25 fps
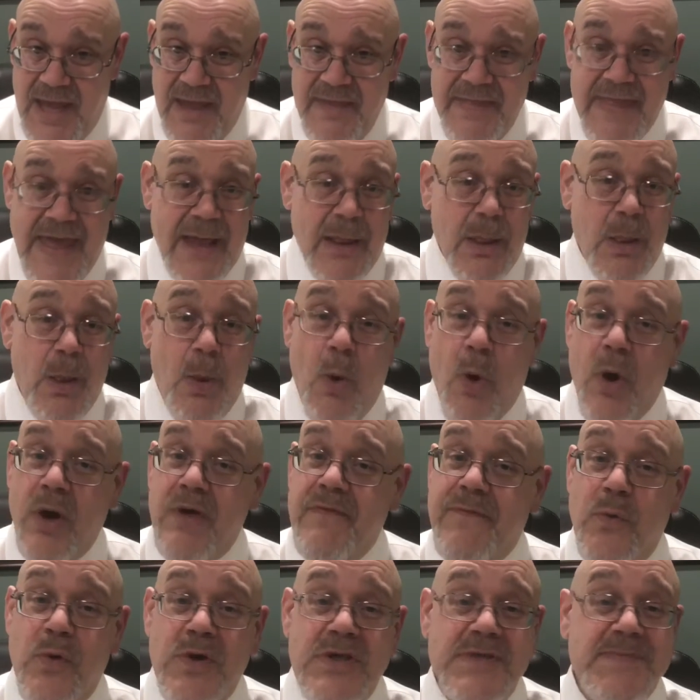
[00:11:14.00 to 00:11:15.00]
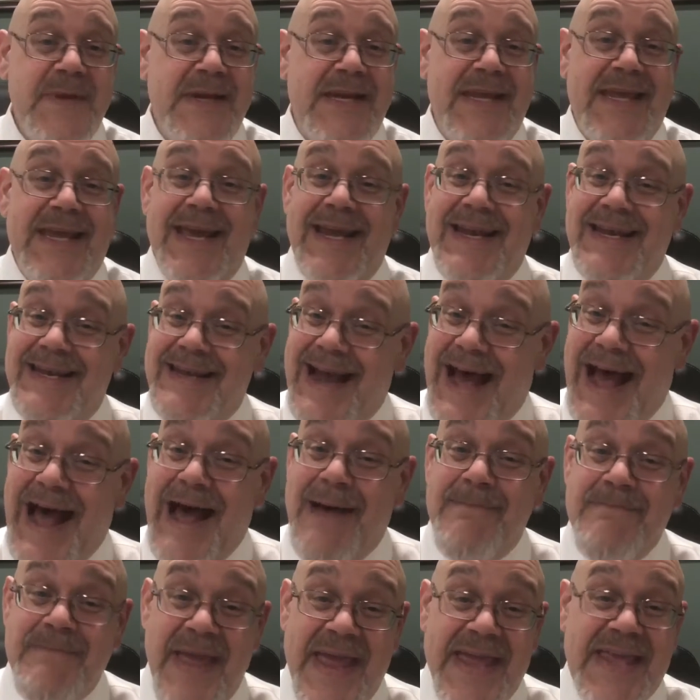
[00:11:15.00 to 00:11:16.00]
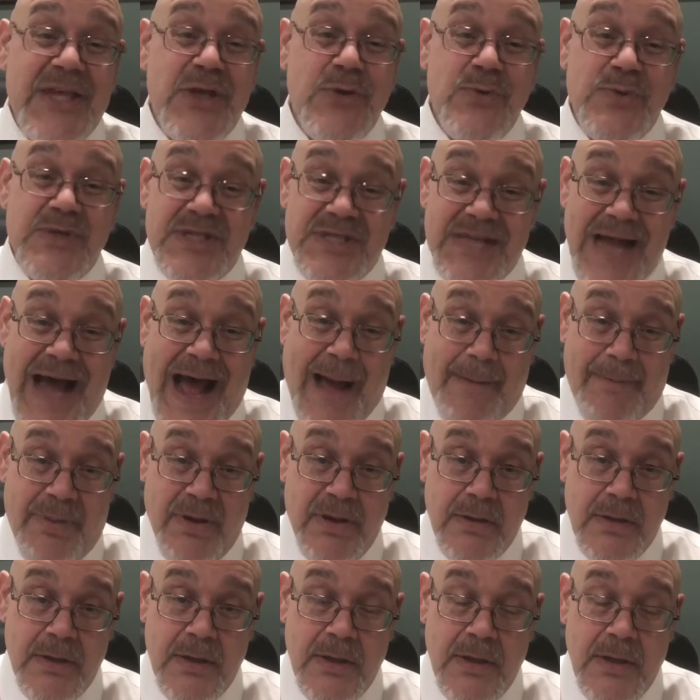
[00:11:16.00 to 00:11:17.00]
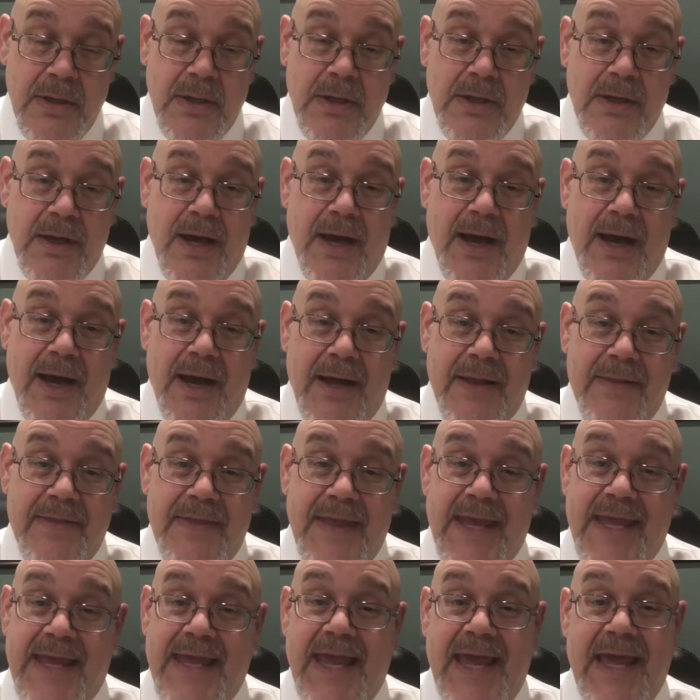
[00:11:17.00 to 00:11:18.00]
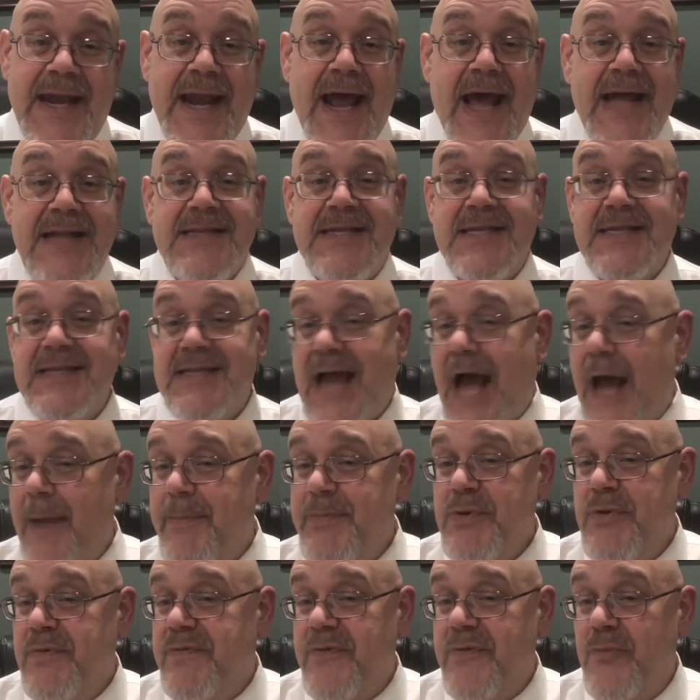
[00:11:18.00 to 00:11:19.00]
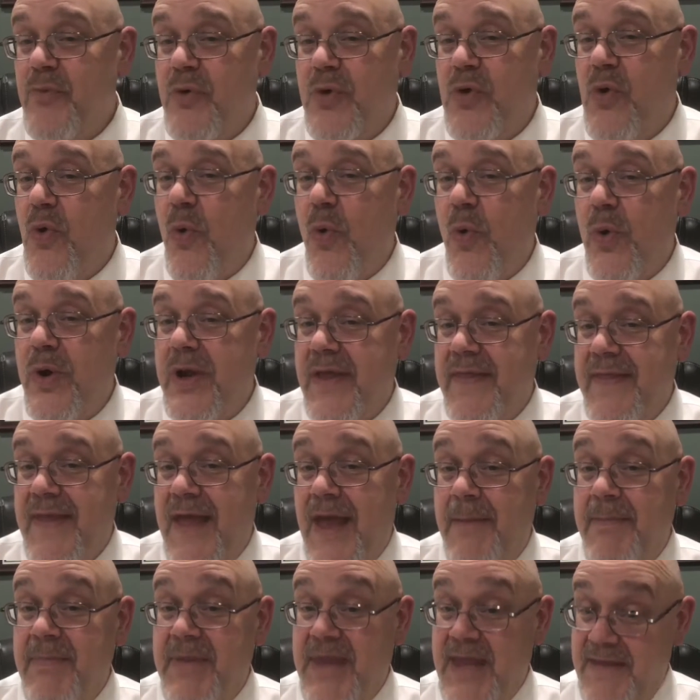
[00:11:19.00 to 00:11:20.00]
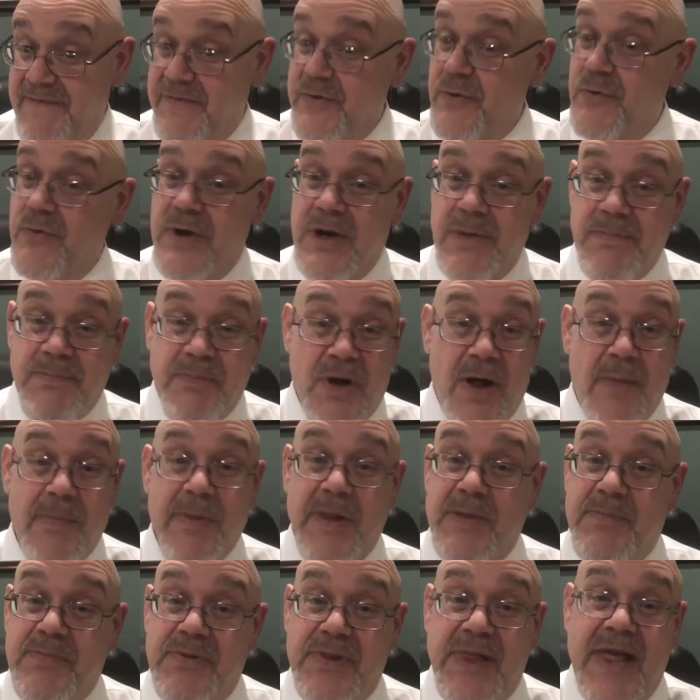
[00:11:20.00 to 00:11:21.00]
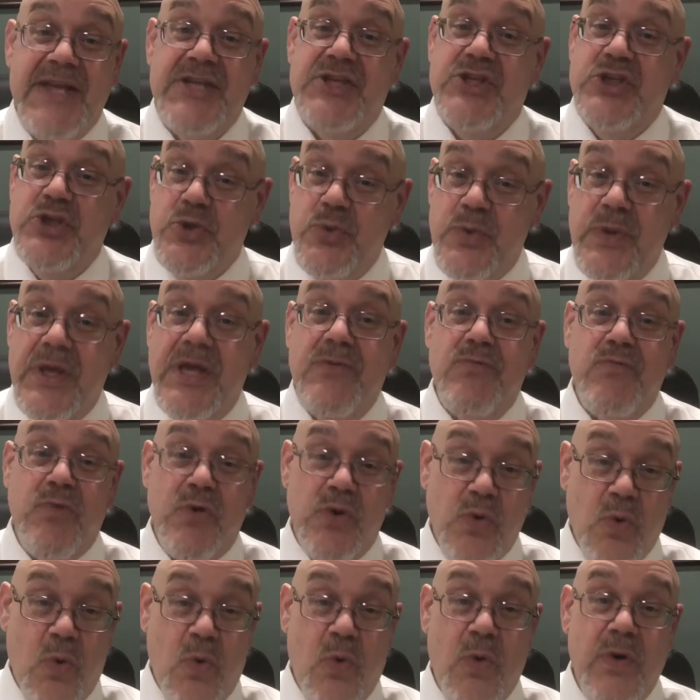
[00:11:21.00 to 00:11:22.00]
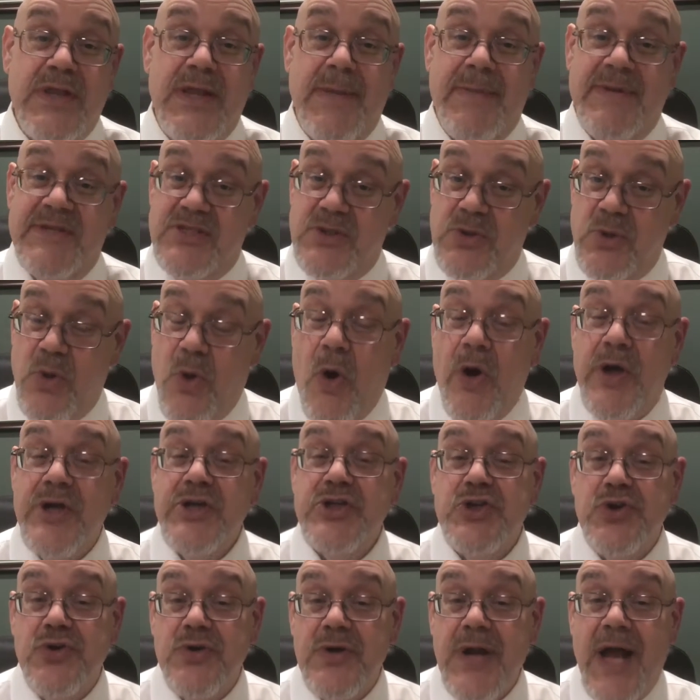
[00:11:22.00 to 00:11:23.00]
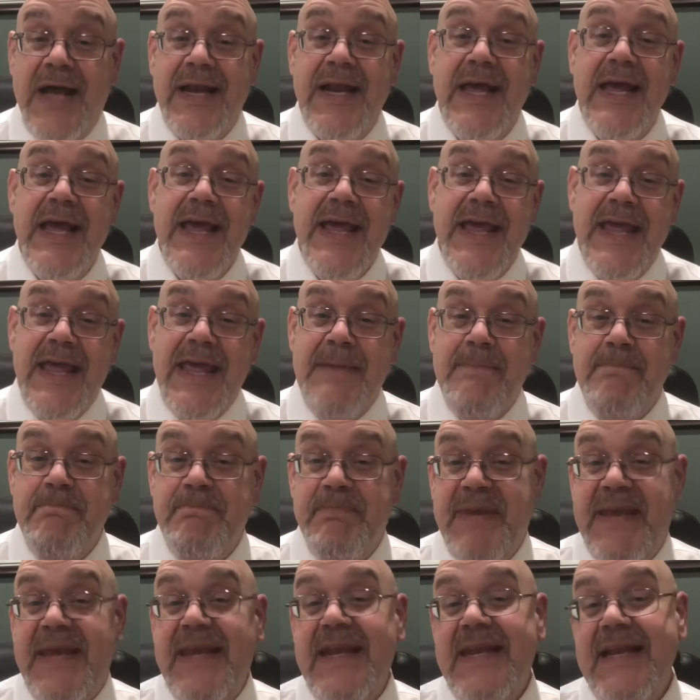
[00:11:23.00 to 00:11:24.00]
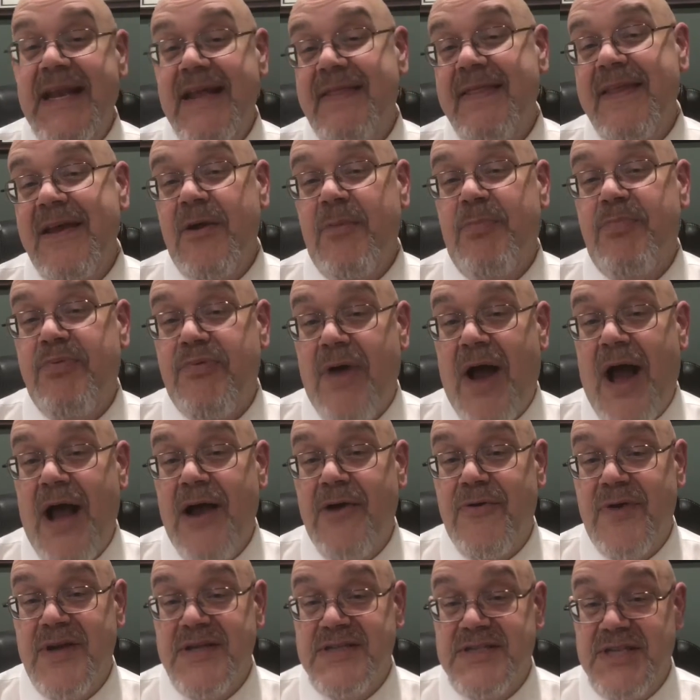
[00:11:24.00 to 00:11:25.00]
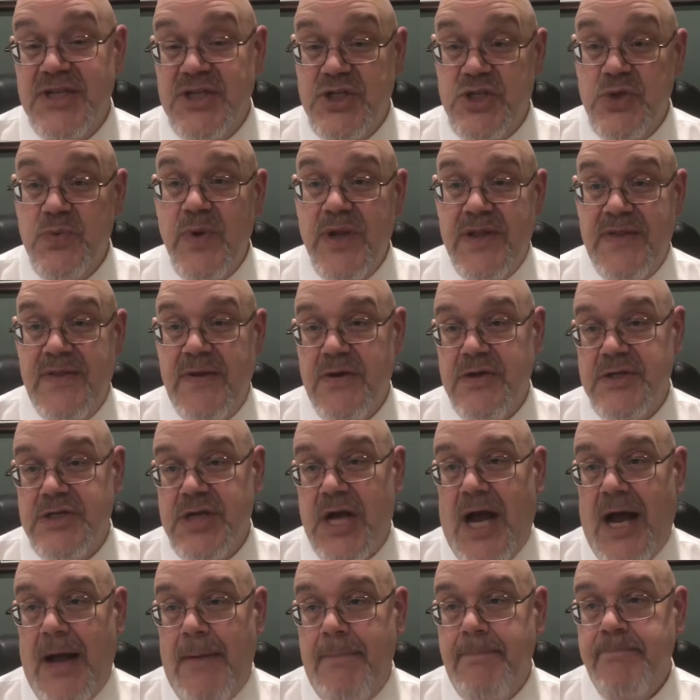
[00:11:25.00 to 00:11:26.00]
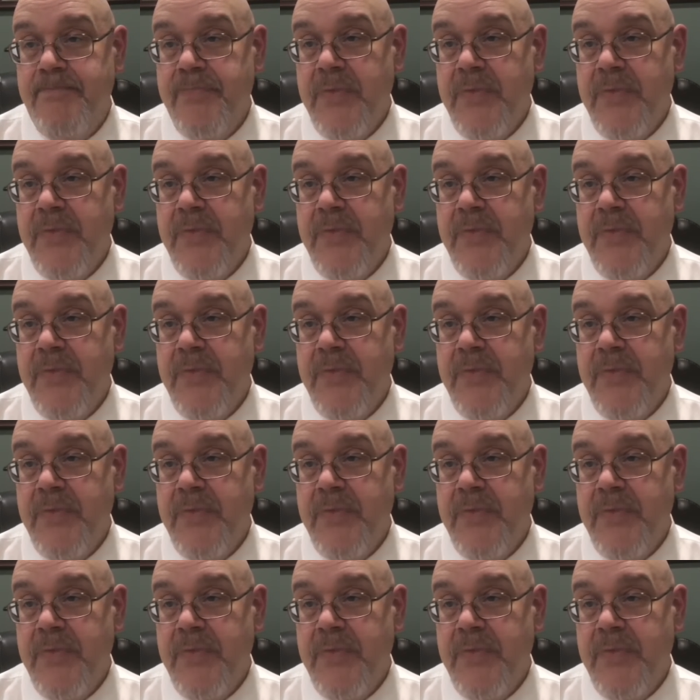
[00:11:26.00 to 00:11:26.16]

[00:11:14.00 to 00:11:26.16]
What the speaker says: that law enforcement cannot make you stop. They cannot stop you from recording them. If you're in a public place, you can record them as long as you're not impeding their progress in doing their job.